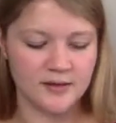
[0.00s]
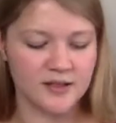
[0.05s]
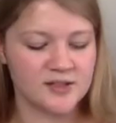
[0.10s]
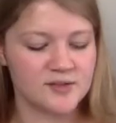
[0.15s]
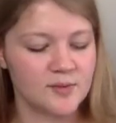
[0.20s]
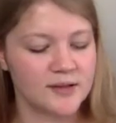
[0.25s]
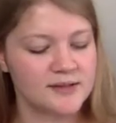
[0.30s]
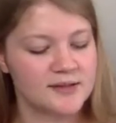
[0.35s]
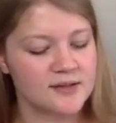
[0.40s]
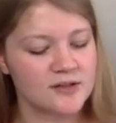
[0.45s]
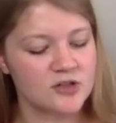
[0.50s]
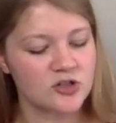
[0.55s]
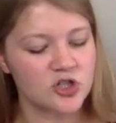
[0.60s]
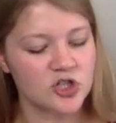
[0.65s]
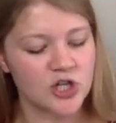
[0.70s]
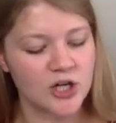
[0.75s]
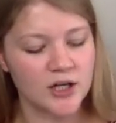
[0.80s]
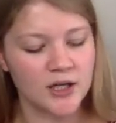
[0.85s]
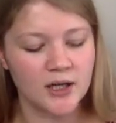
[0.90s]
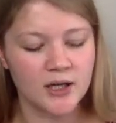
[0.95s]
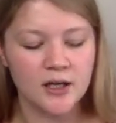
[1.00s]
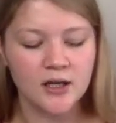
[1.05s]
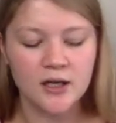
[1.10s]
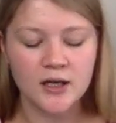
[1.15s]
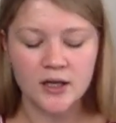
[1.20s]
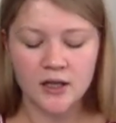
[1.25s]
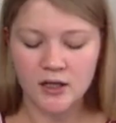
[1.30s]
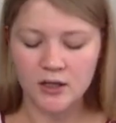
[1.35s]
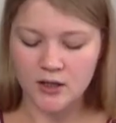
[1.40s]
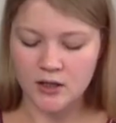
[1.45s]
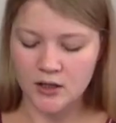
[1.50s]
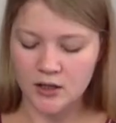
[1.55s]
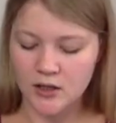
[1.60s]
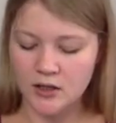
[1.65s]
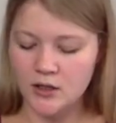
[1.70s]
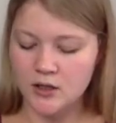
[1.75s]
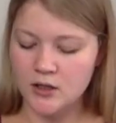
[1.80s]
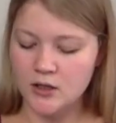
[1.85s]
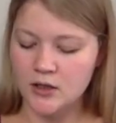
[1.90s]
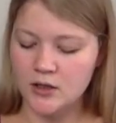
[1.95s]
That's why it's a little shaky.
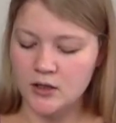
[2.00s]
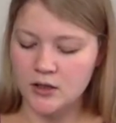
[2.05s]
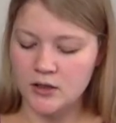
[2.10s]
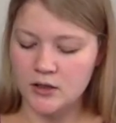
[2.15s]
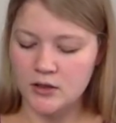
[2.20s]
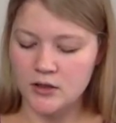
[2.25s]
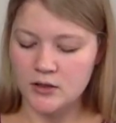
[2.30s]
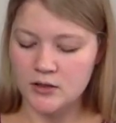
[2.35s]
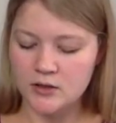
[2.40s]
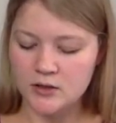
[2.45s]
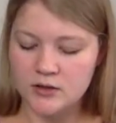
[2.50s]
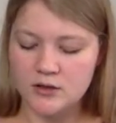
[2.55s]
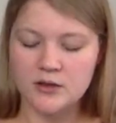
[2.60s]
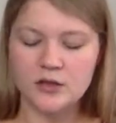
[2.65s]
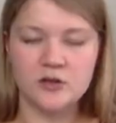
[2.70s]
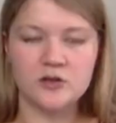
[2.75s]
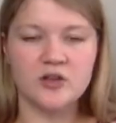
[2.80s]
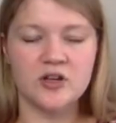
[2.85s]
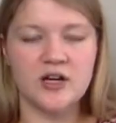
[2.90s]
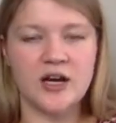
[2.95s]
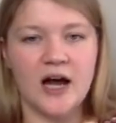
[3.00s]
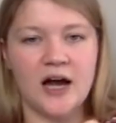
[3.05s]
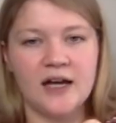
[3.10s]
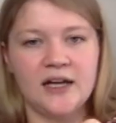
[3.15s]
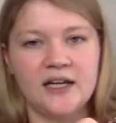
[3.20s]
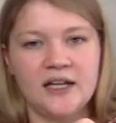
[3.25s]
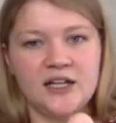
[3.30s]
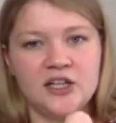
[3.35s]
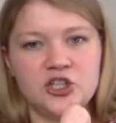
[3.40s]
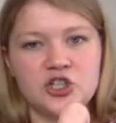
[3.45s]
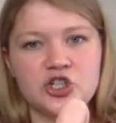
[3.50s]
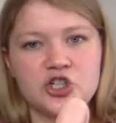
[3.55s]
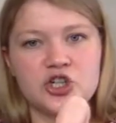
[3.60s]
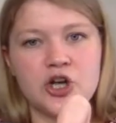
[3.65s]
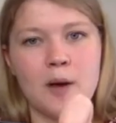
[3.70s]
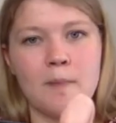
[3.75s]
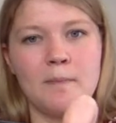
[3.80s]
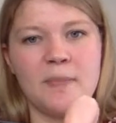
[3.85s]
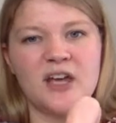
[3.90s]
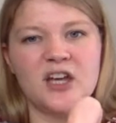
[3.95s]
They're the 9 inch
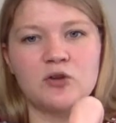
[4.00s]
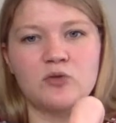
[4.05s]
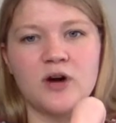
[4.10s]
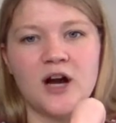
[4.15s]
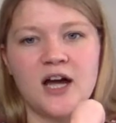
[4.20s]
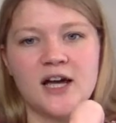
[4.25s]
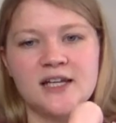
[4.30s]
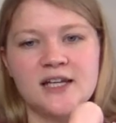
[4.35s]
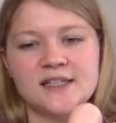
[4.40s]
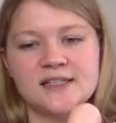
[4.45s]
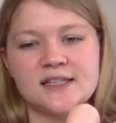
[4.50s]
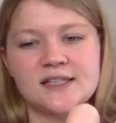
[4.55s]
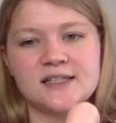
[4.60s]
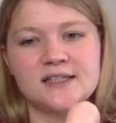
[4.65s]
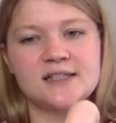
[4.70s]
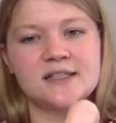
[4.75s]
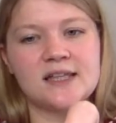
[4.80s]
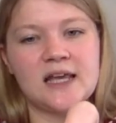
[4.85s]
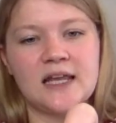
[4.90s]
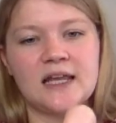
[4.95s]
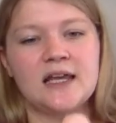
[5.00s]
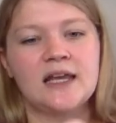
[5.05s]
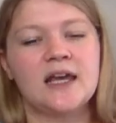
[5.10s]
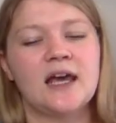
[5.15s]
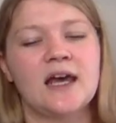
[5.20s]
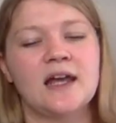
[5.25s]
mid rise skinny.